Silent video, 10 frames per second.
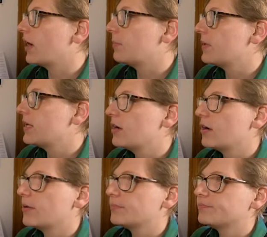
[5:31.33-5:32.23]
up
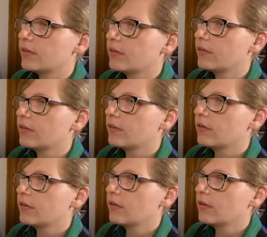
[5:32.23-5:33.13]
here
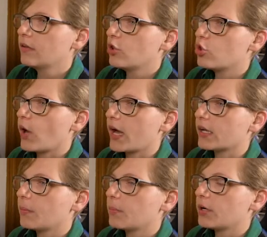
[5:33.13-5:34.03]
by
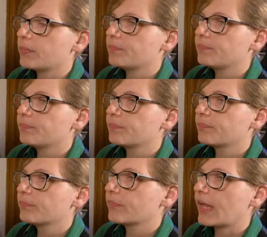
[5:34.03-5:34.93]
track number.
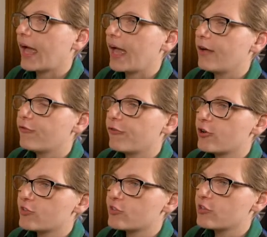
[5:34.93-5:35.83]
I have
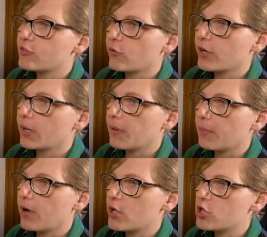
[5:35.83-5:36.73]
first sorting by
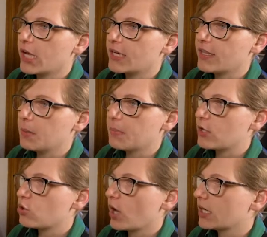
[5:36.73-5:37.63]
project, then
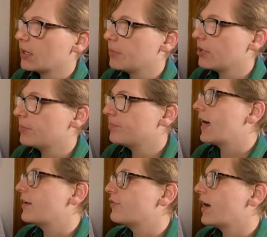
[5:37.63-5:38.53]
by track number. I've